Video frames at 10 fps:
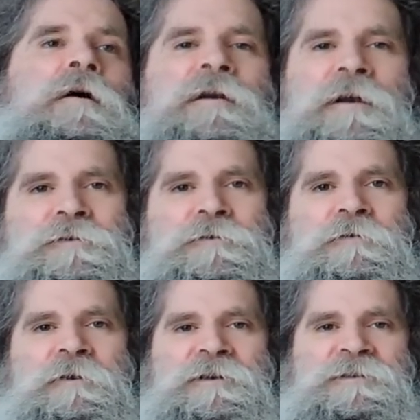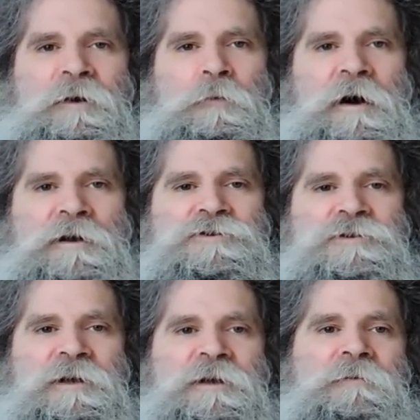all I do is I wash
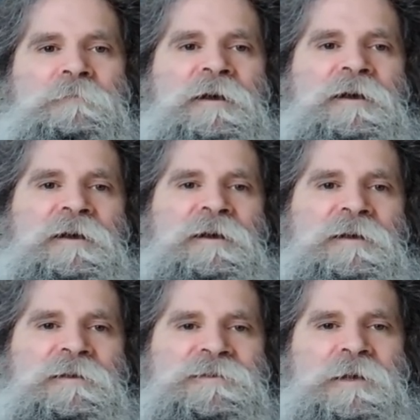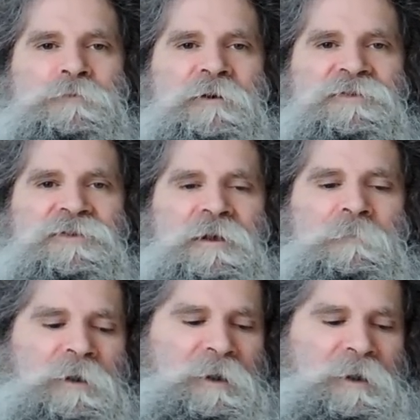them and separate them.